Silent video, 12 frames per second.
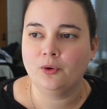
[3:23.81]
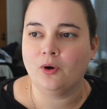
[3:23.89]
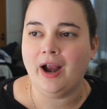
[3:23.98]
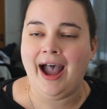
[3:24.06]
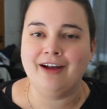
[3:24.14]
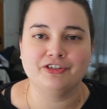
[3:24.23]

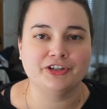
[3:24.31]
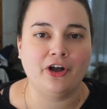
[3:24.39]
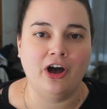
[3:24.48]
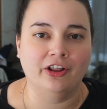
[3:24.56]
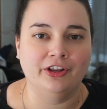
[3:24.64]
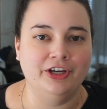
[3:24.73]
or after
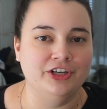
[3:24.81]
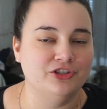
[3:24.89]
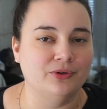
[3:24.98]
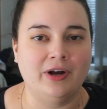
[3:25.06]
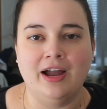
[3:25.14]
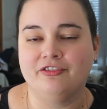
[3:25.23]

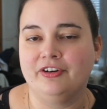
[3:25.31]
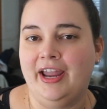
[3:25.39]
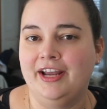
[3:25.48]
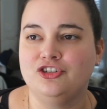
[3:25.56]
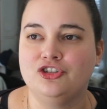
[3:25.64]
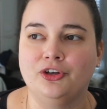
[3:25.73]
college or after I
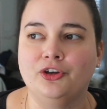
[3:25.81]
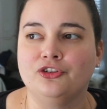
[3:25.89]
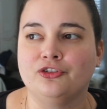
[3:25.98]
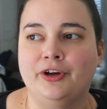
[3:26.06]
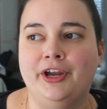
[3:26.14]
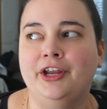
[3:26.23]
had
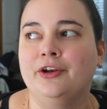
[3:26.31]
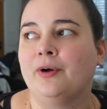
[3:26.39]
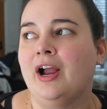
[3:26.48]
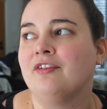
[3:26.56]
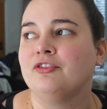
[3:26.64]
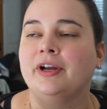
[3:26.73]
children or
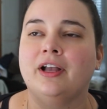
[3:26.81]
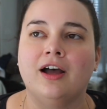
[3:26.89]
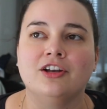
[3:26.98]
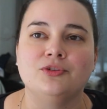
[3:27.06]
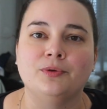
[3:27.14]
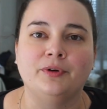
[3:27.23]
after I
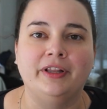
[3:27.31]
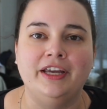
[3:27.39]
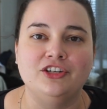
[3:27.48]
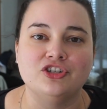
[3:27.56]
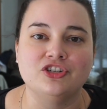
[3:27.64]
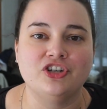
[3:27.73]
got into a
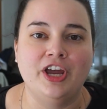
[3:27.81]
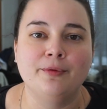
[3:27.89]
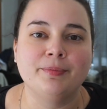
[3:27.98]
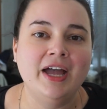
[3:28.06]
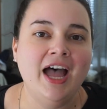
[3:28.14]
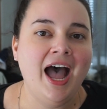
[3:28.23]
relationship.